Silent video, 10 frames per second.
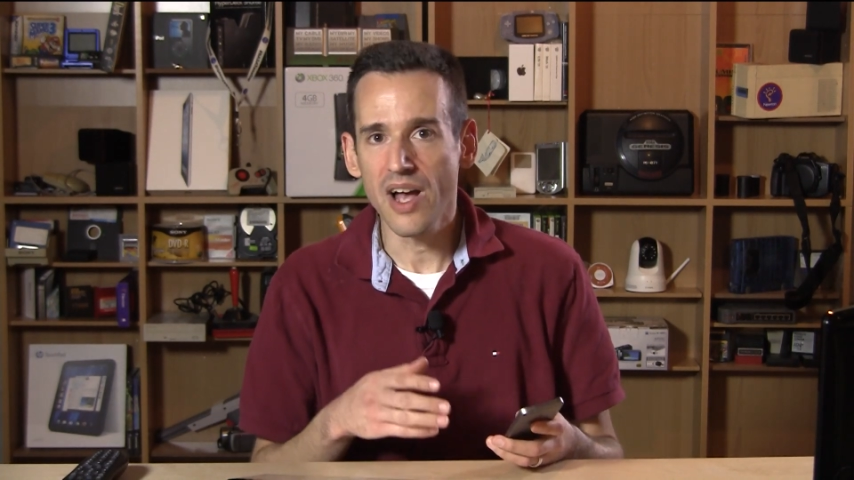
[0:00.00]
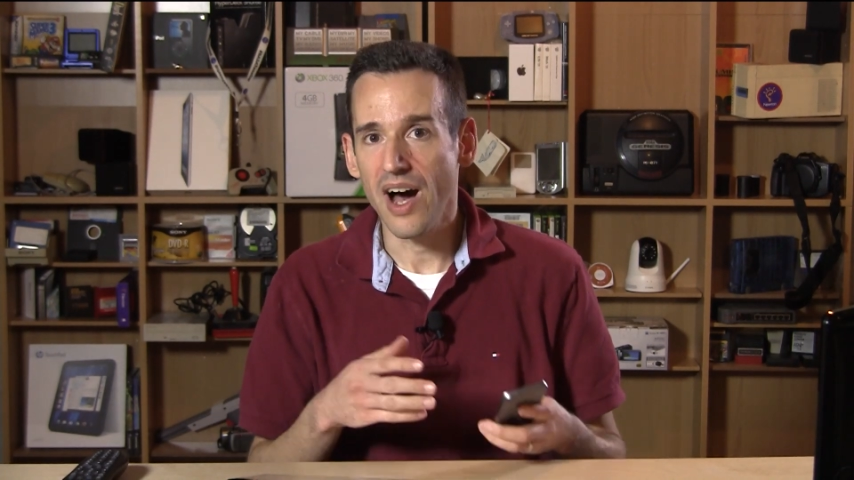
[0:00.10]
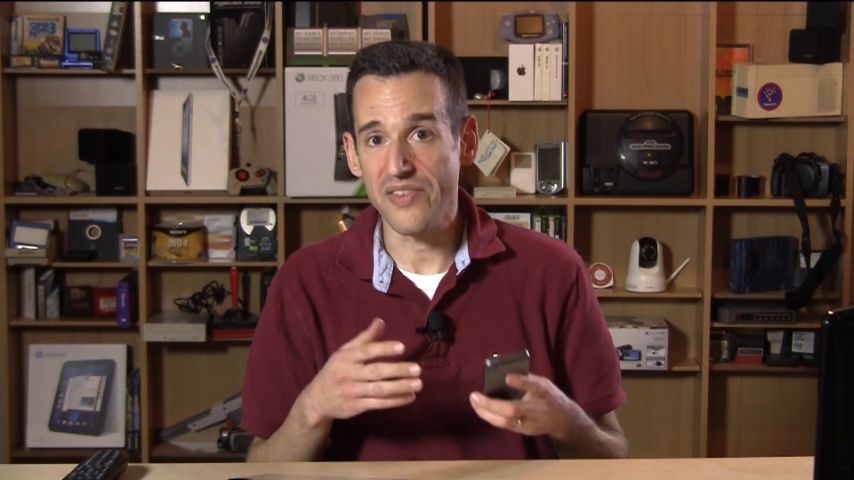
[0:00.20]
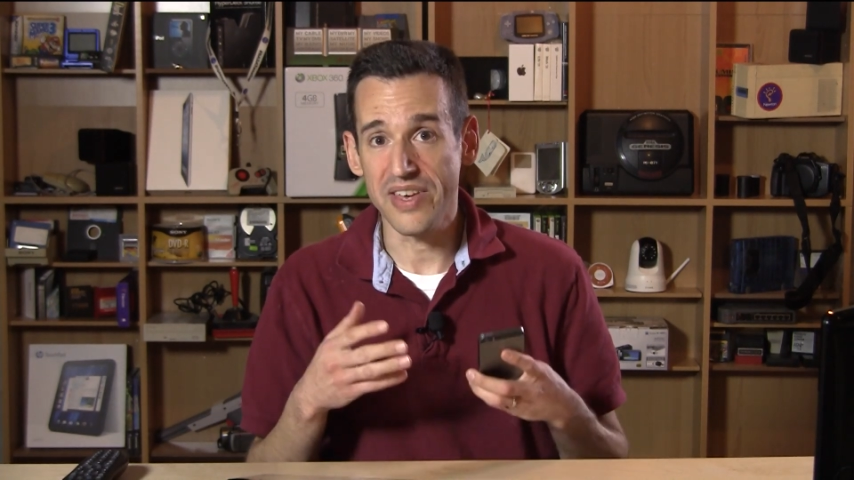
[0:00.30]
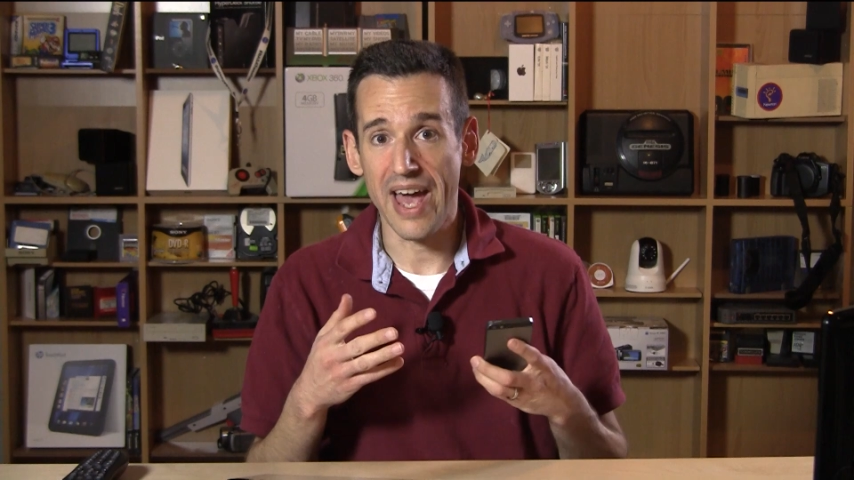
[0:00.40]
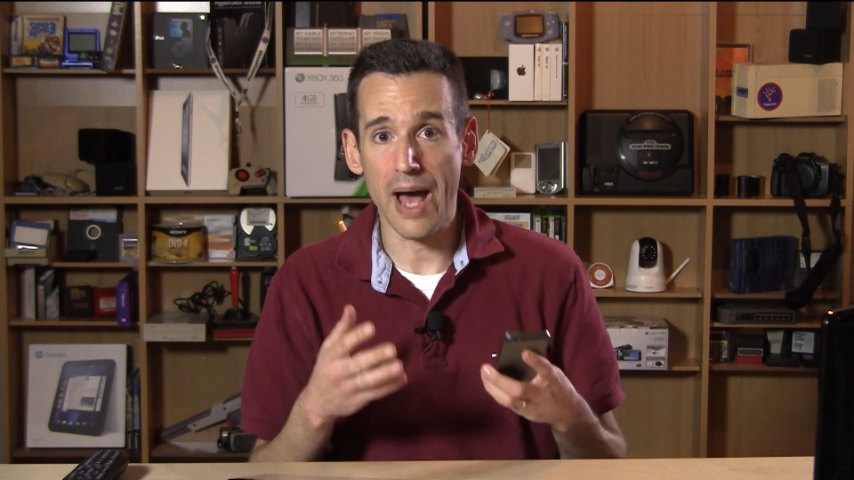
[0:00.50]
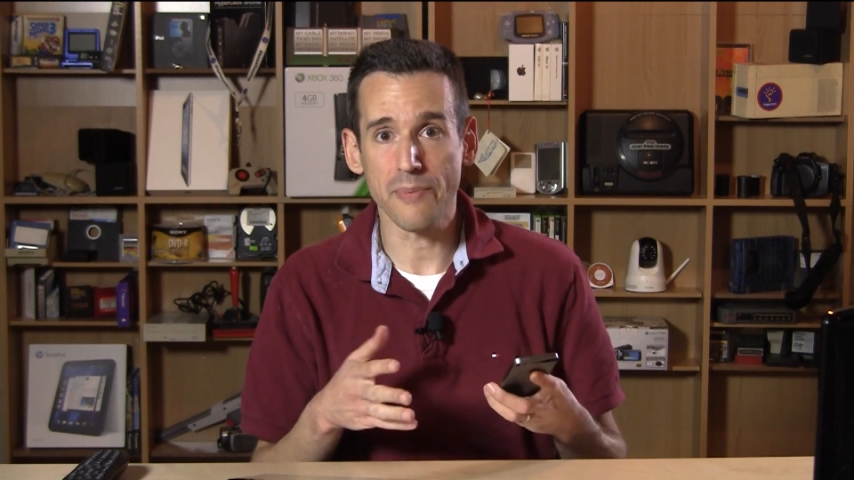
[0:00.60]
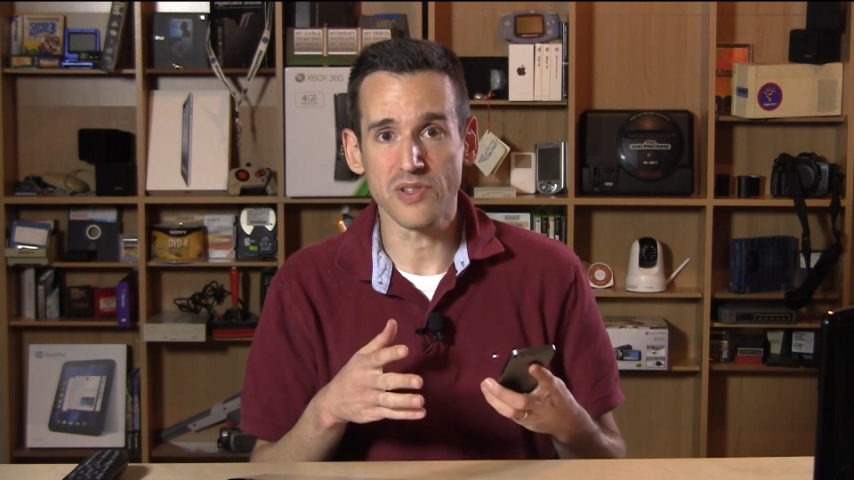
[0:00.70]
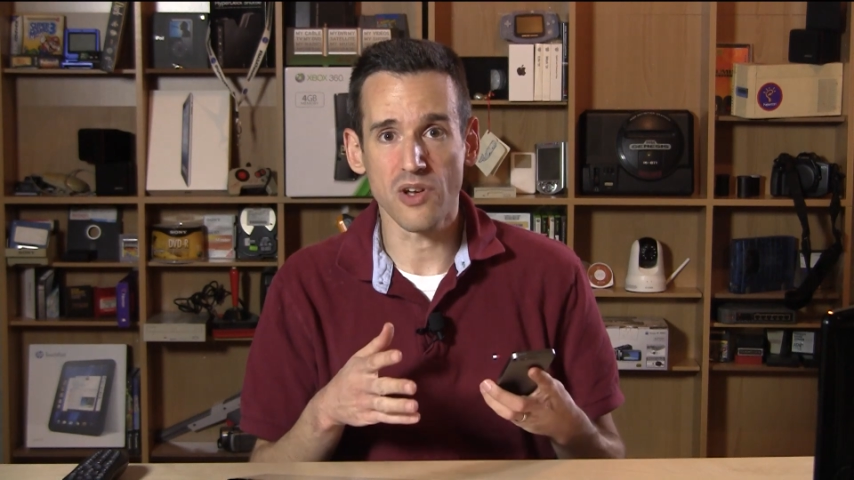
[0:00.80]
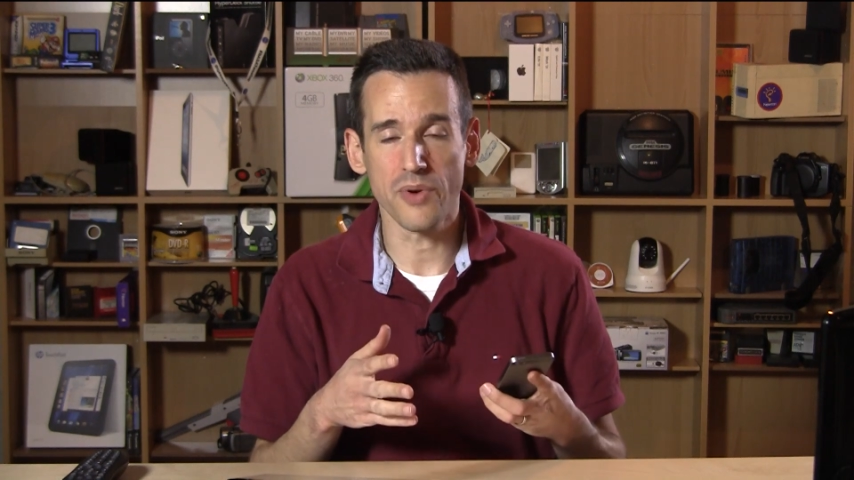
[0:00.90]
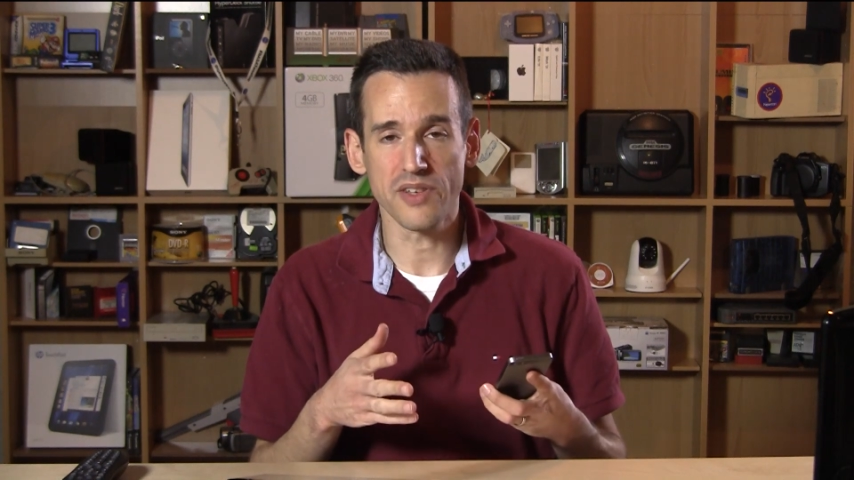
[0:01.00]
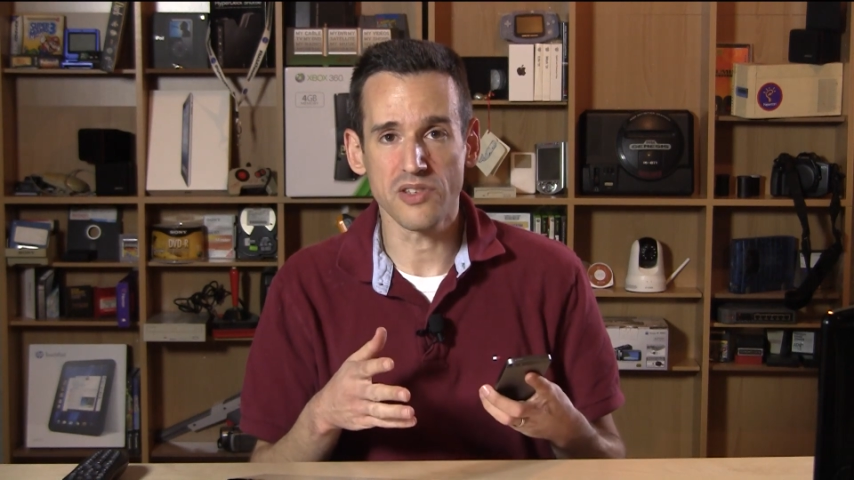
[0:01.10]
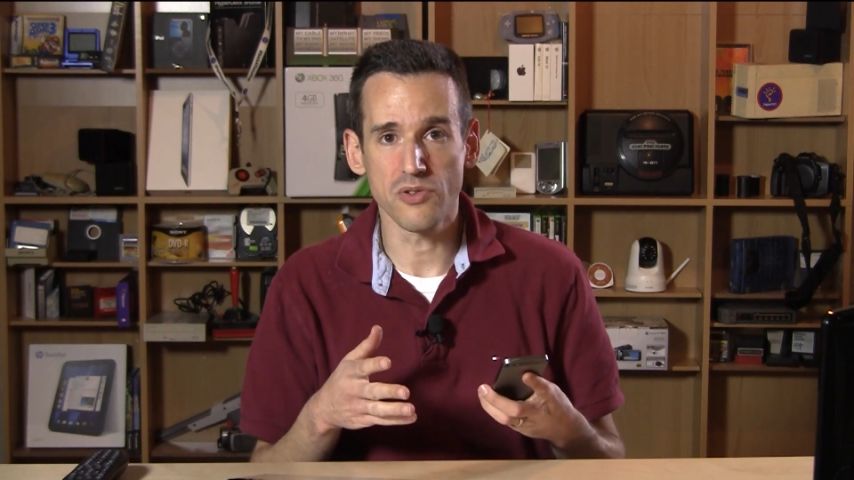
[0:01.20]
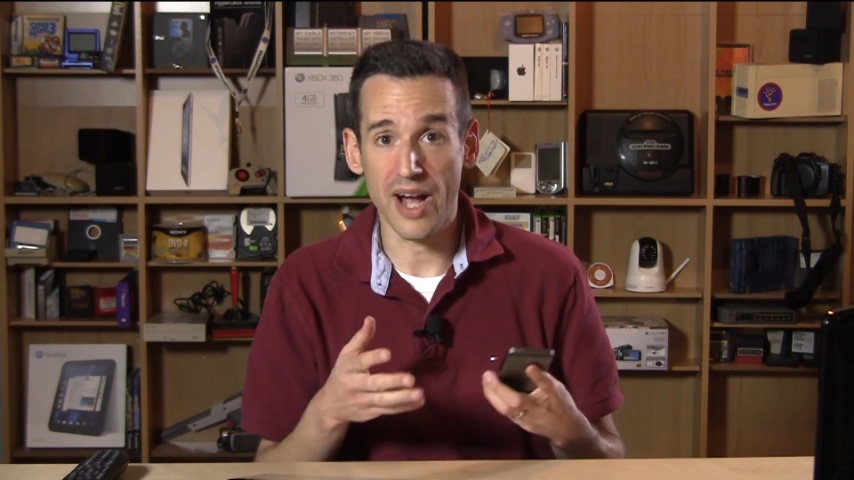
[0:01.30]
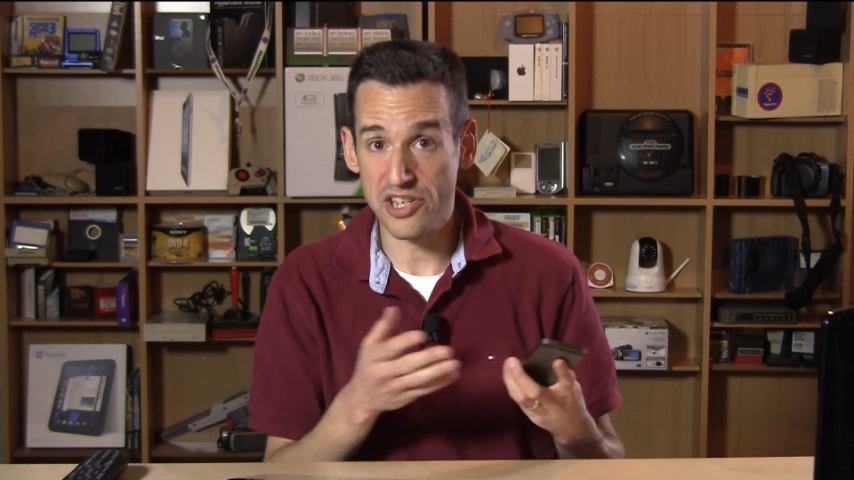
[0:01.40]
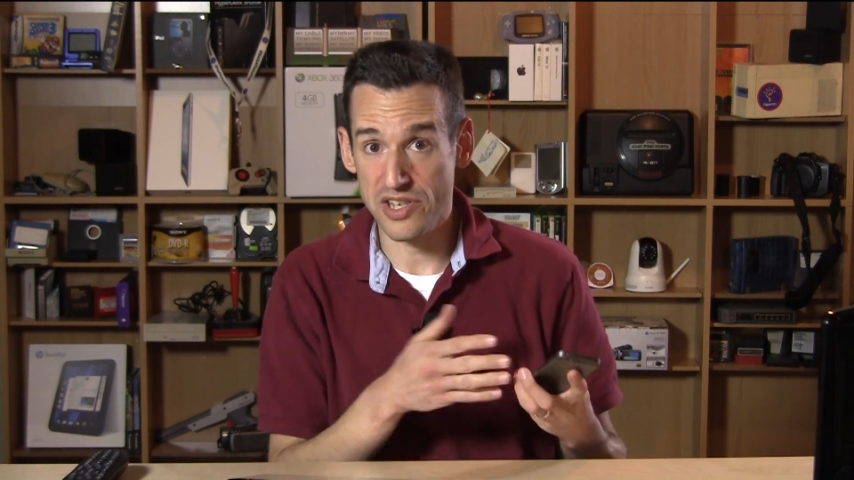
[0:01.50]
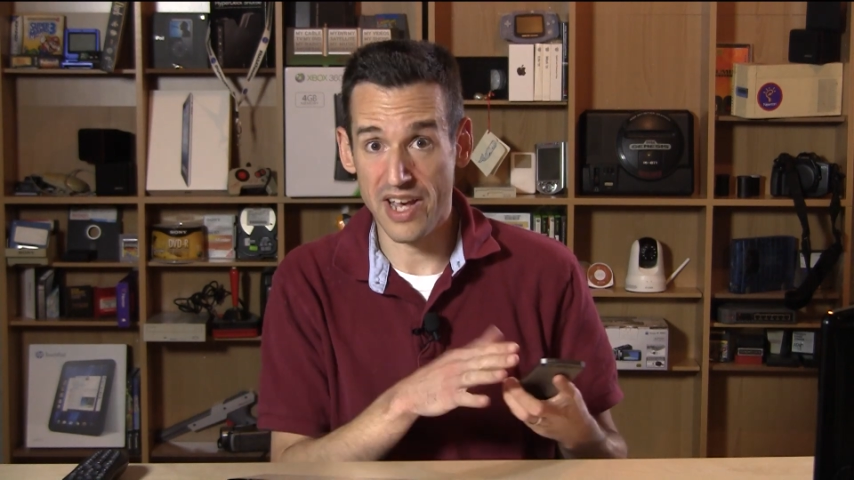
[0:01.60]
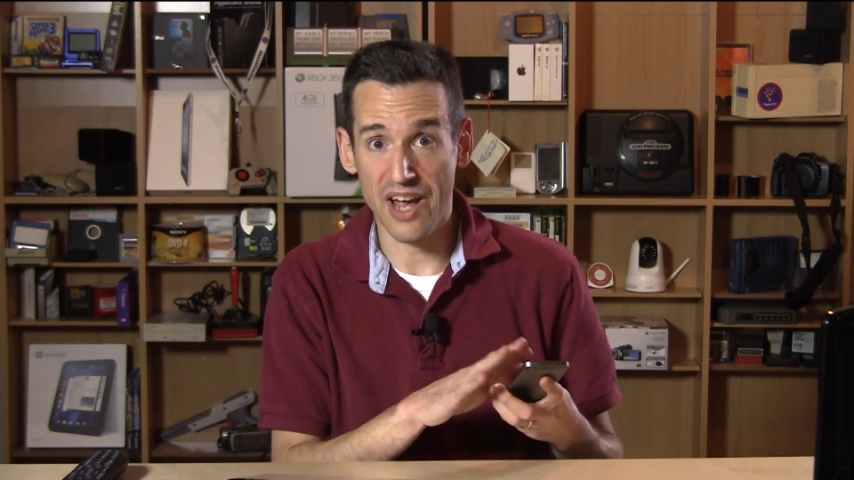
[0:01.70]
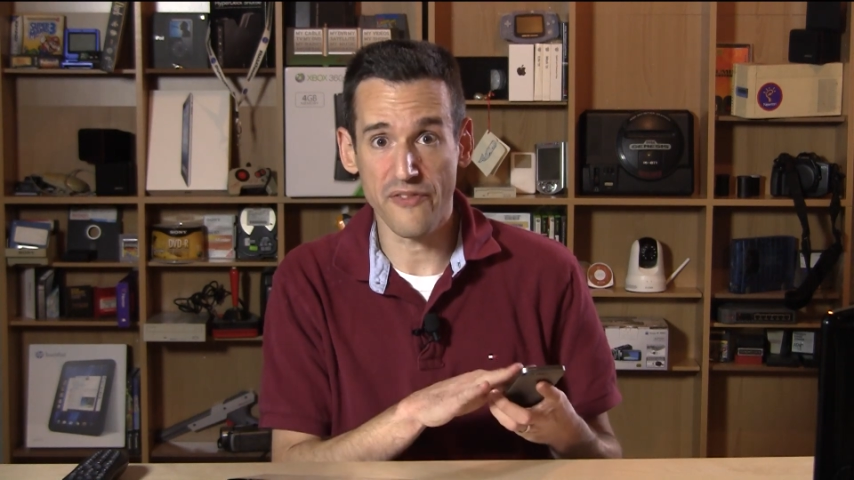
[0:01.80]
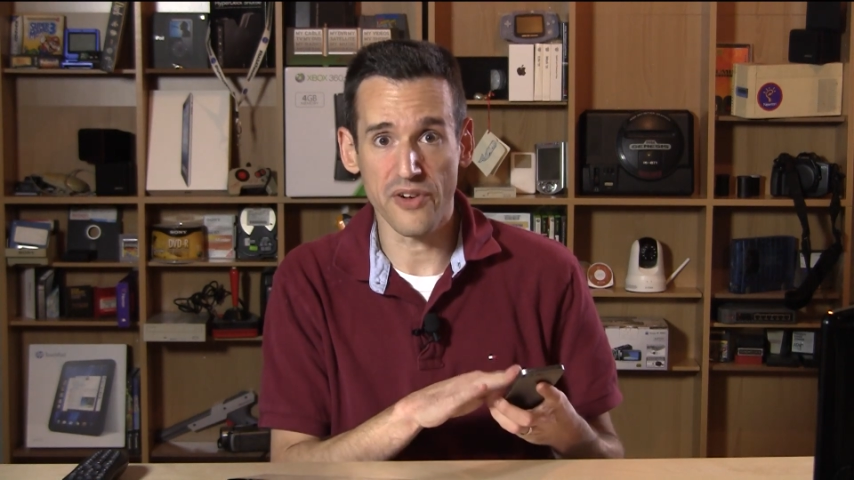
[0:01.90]
uh, the app is going to, actually the
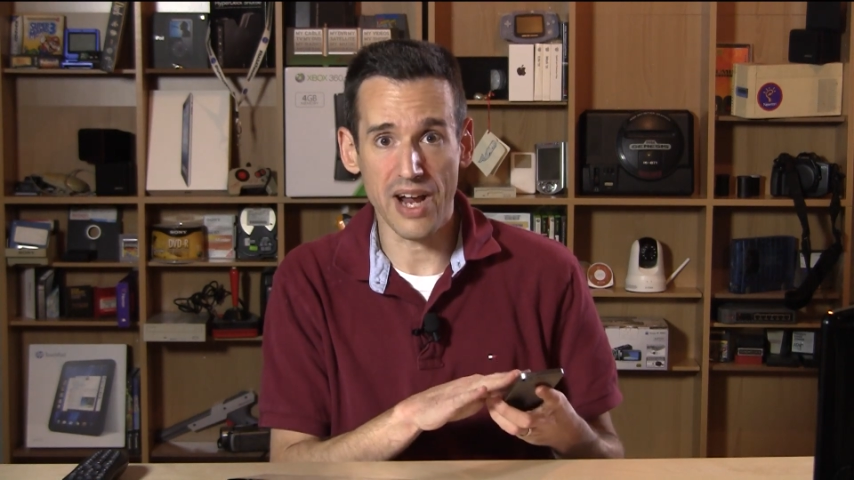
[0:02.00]
iPhone